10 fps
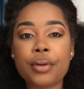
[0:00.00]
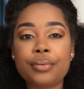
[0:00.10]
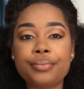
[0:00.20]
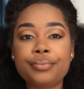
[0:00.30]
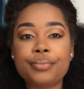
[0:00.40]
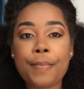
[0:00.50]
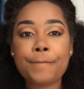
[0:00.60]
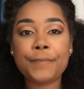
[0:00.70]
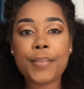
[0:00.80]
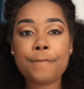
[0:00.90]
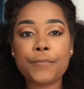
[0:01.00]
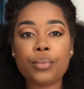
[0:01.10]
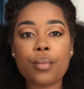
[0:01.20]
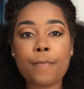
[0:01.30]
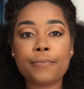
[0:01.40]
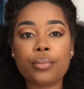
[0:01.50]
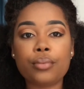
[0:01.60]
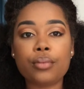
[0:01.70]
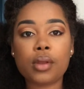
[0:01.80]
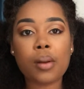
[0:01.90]
I went over my lips again because I
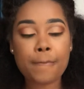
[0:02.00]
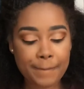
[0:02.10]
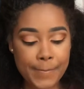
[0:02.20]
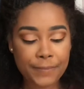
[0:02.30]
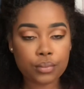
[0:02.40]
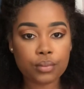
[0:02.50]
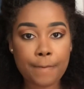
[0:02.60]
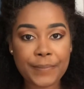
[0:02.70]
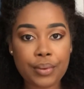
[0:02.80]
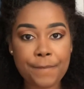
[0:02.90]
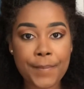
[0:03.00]
just felt like it needed it.